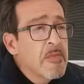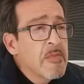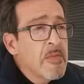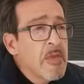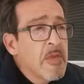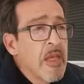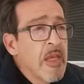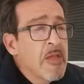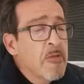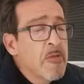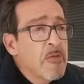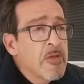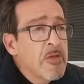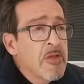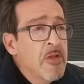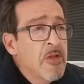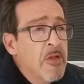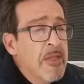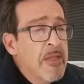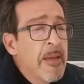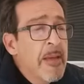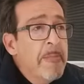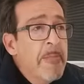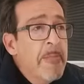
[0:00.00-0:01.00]
it was
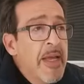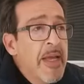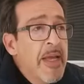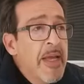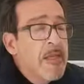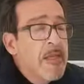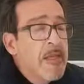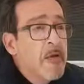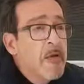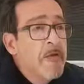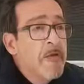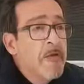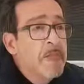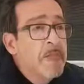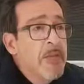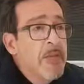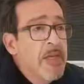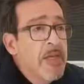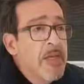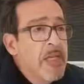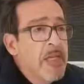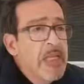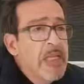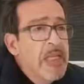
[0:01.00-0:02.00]
not a matter of
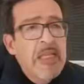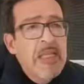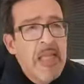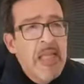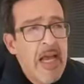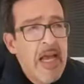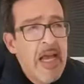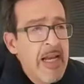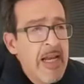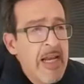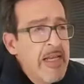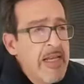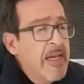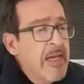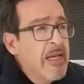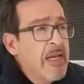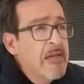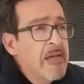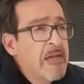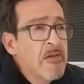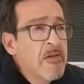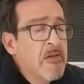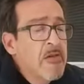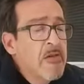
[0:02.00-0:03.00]
being
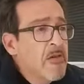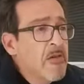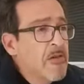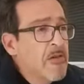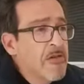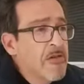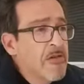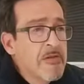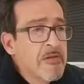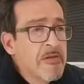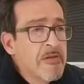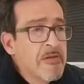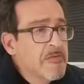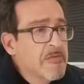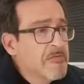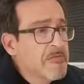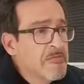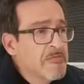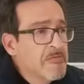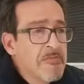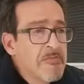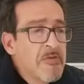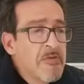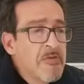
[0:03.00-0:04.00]
Italian or
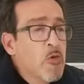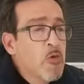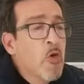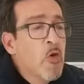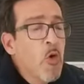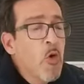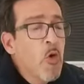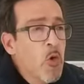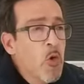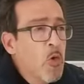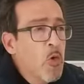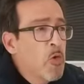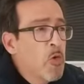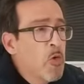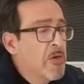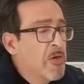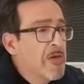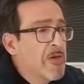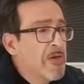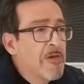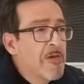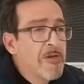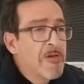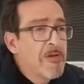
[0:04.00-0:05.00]
Gaul
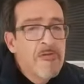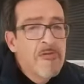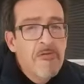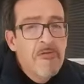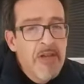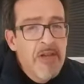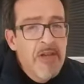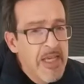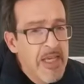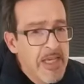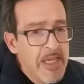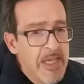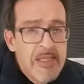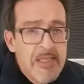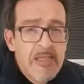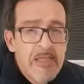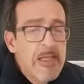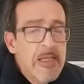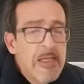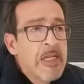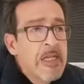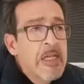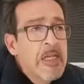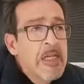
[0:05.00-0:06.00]
or
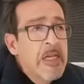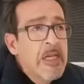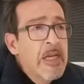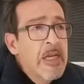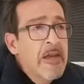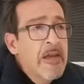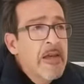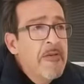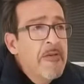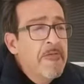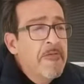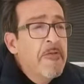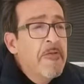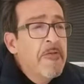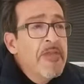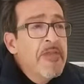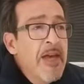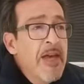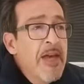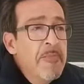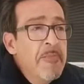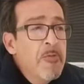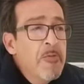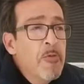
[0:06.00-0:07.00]
Greeks. For
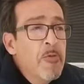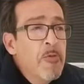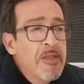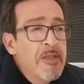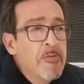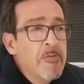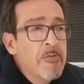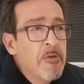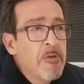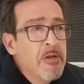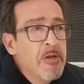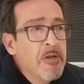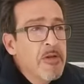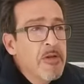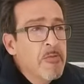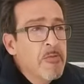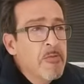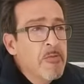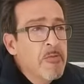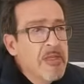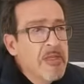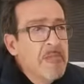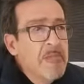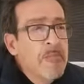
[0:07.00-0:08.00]
them, what
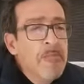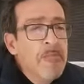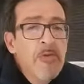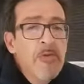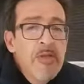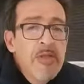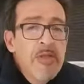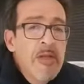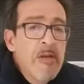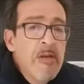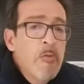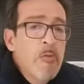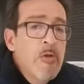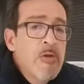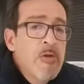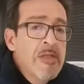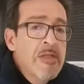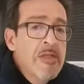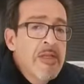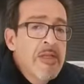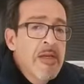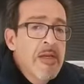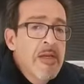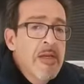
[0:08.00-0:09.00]
was important
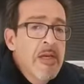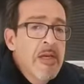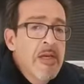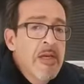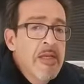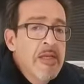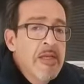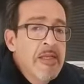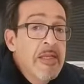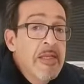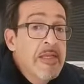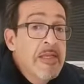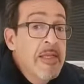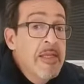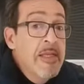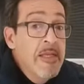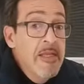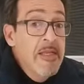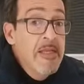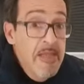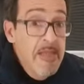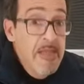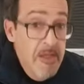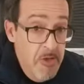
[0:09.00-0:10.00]
was the
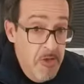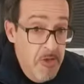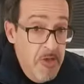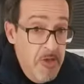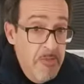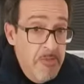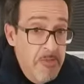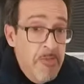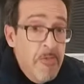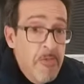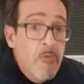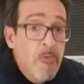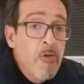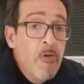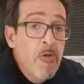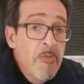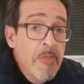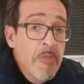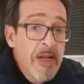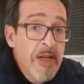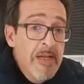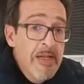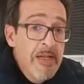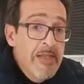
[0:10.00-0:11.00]
citizenship,
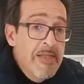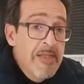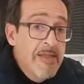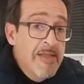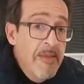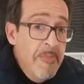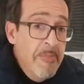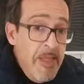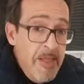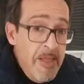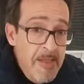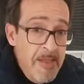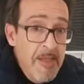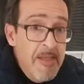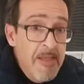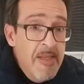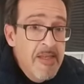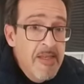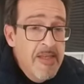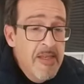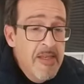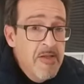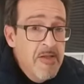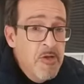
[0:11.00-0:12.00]
Roman civic
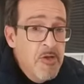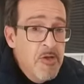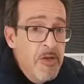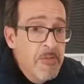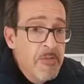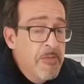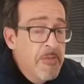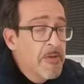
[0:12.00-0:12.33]
citizenship.